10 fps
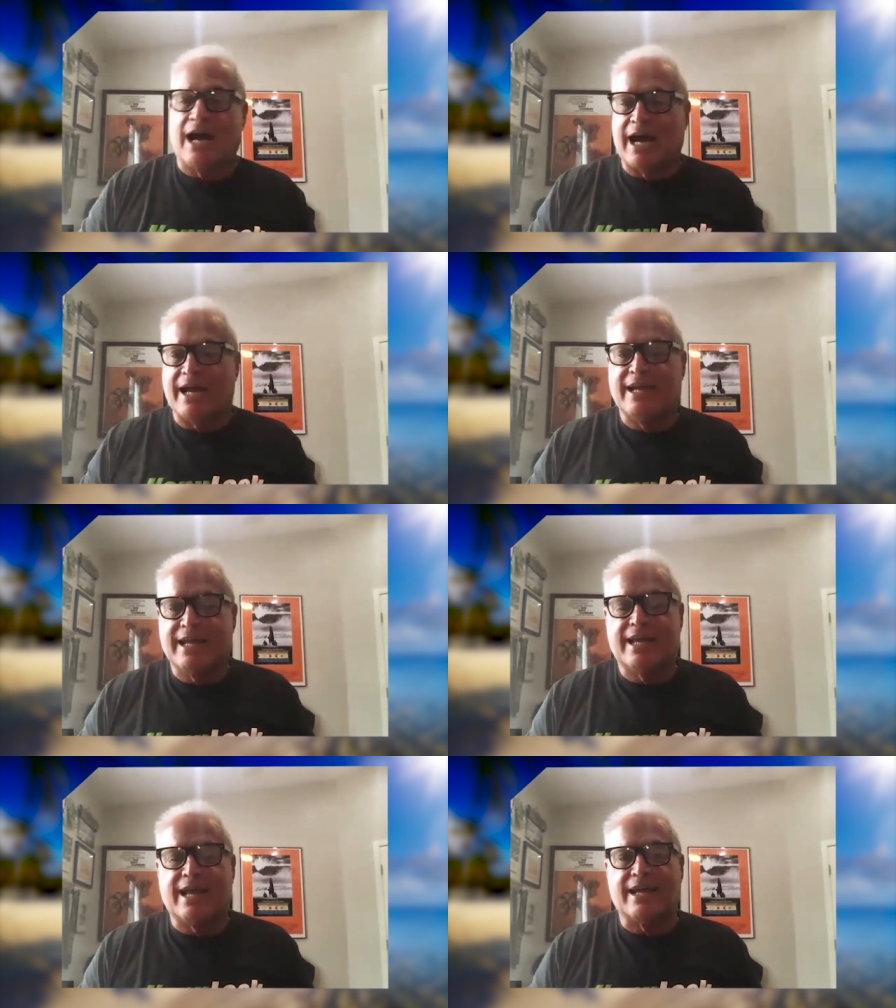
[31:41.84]

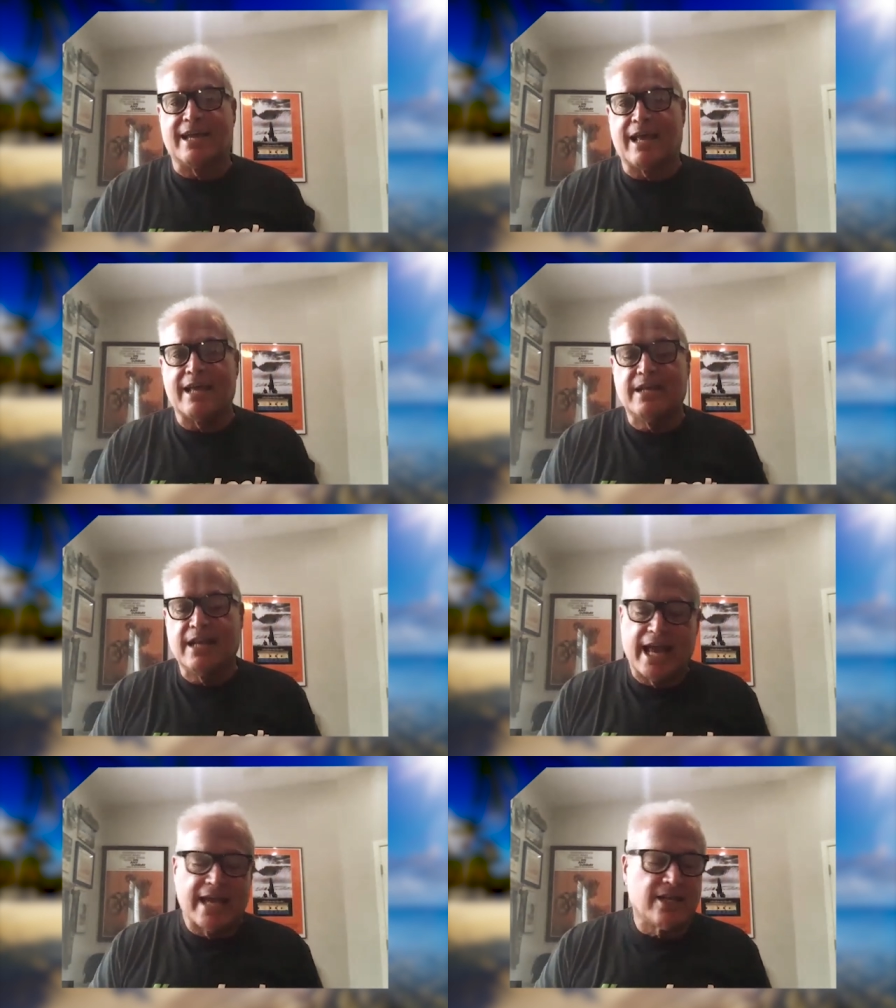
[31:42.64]
and
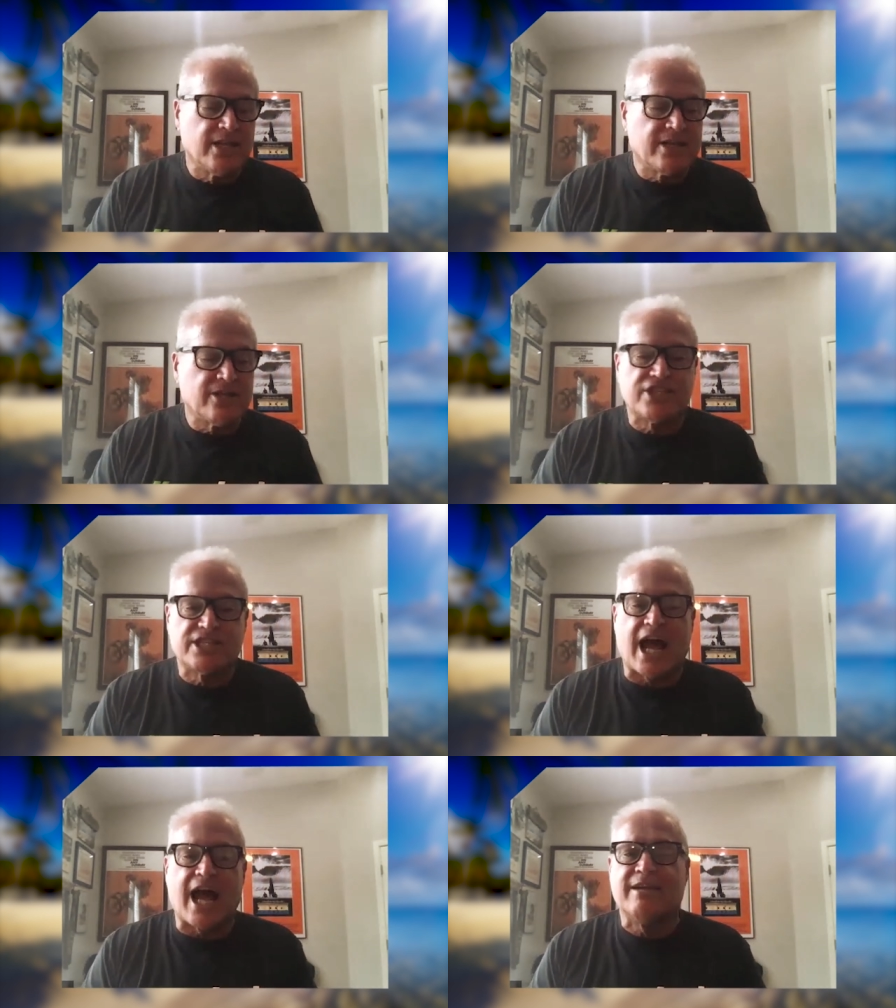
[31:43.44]
a little
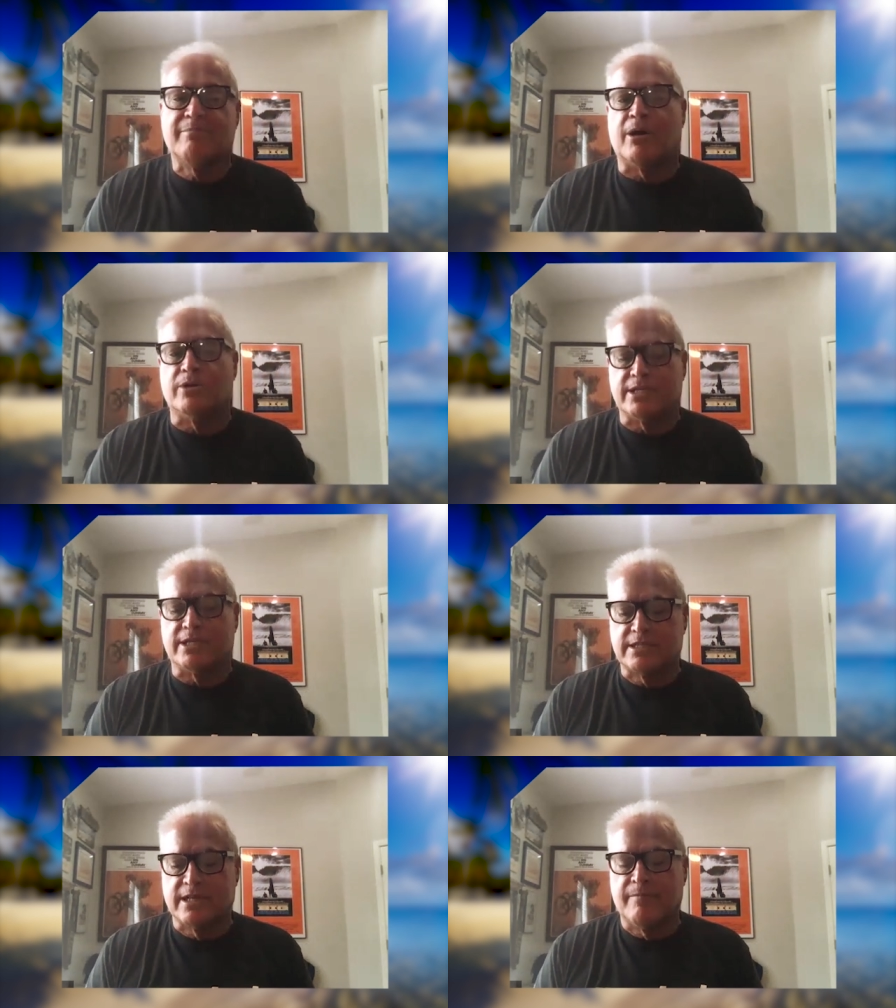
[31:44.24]
side
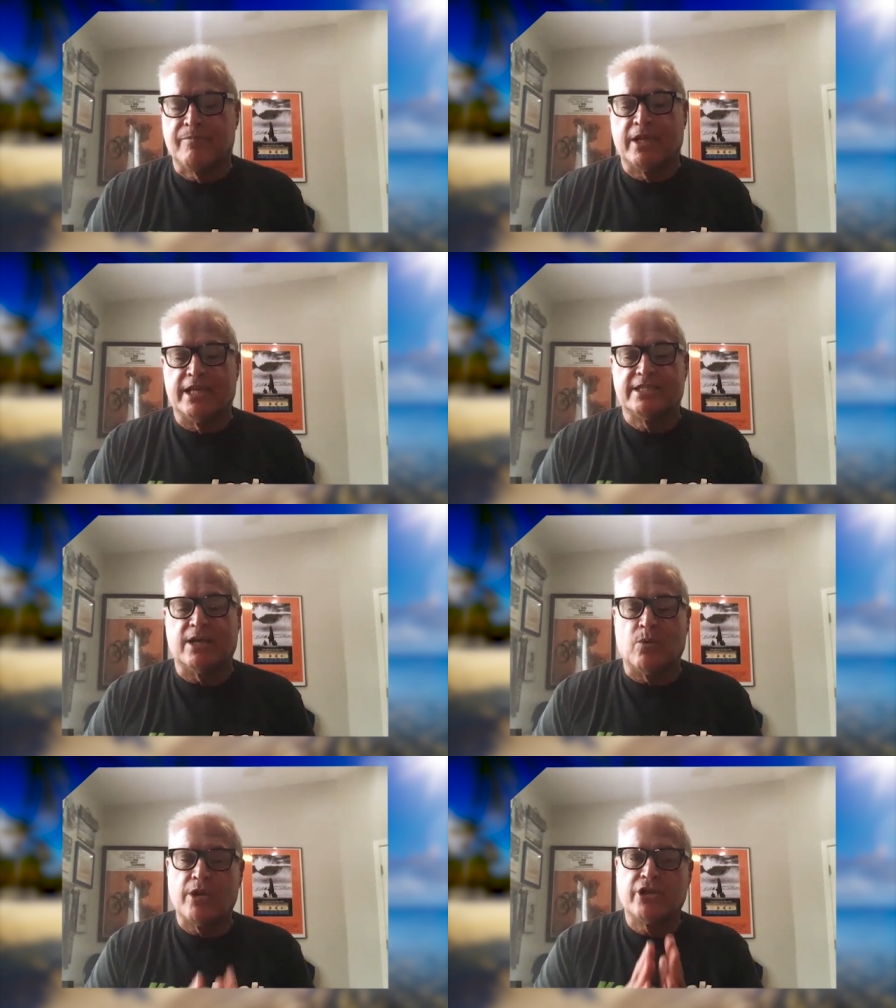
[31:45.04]
bonus is
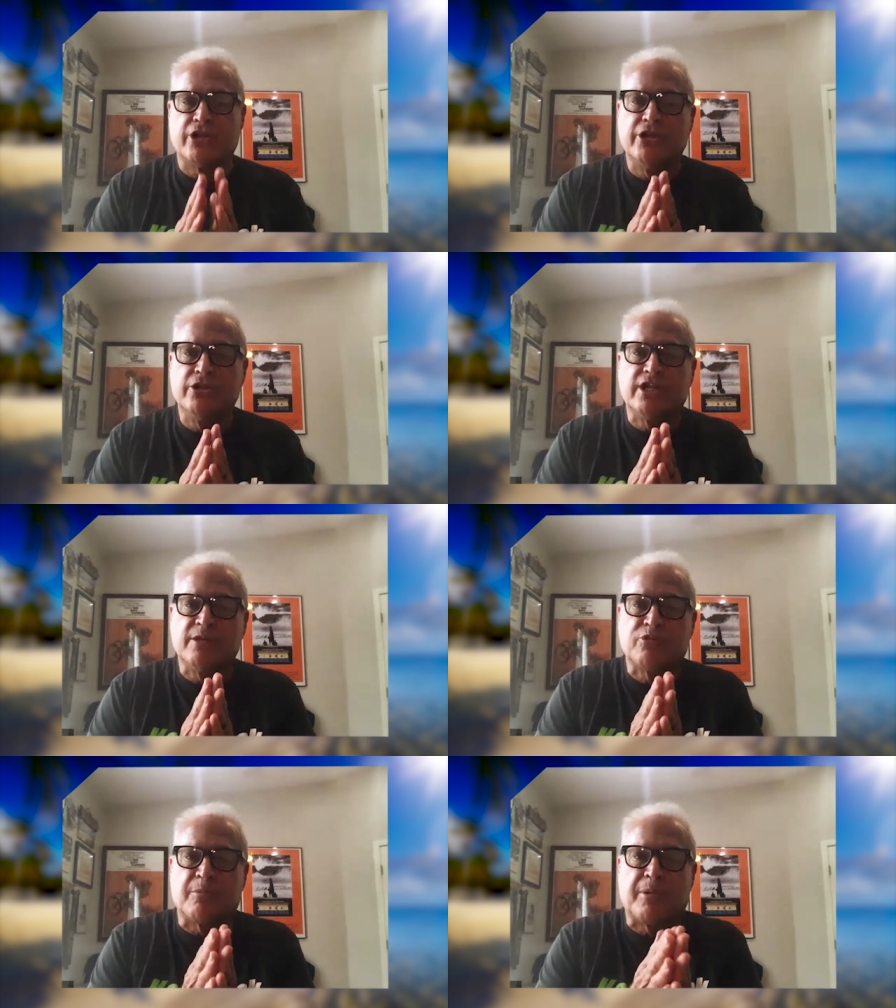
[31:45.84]
that when you're using
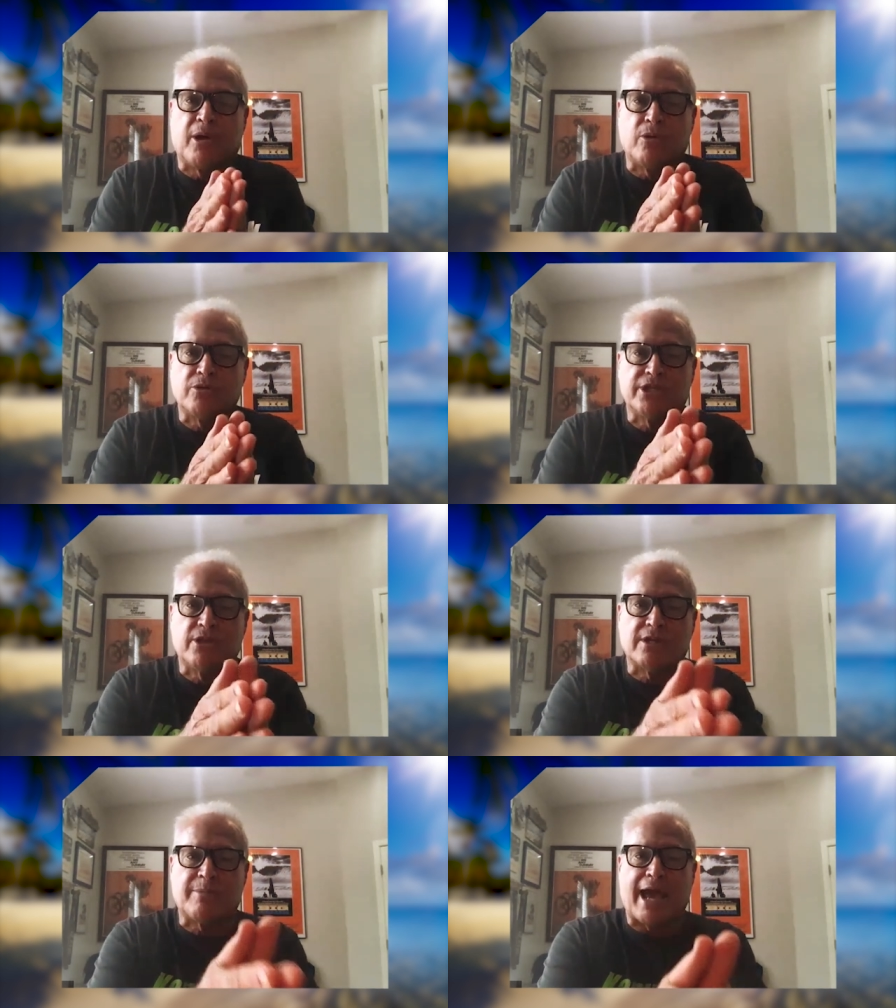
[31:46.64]
propulsion
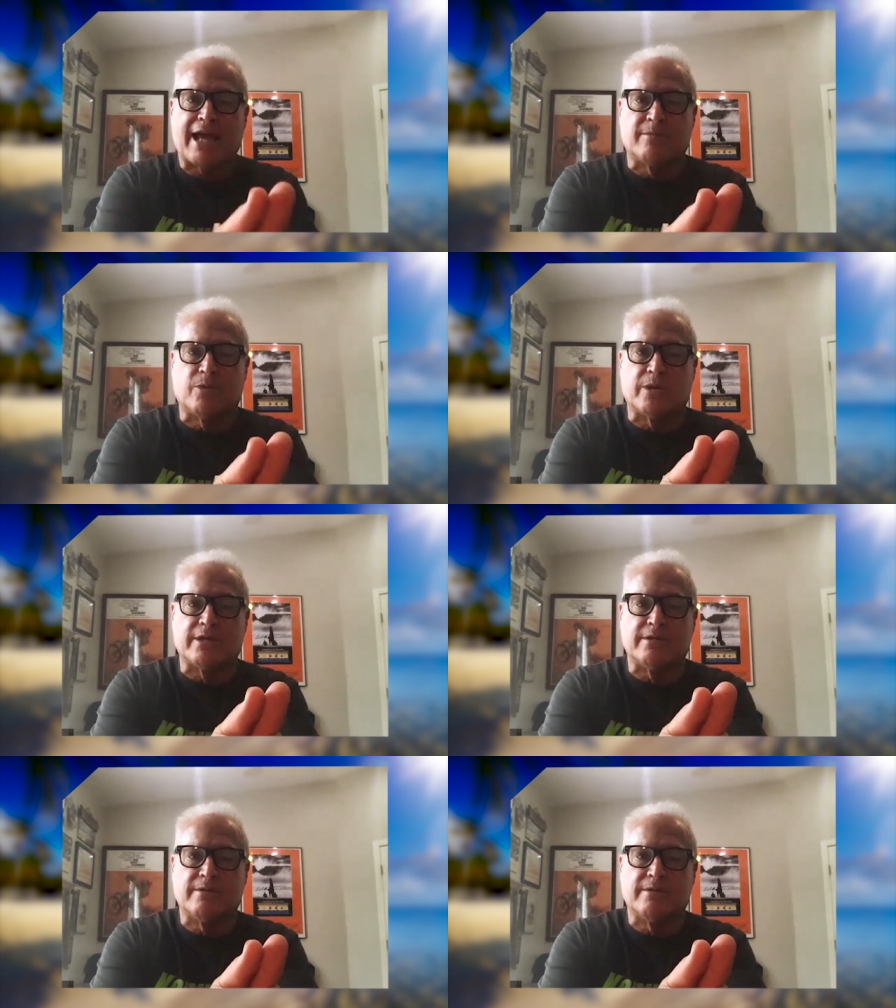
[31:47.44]
on a paddleboard,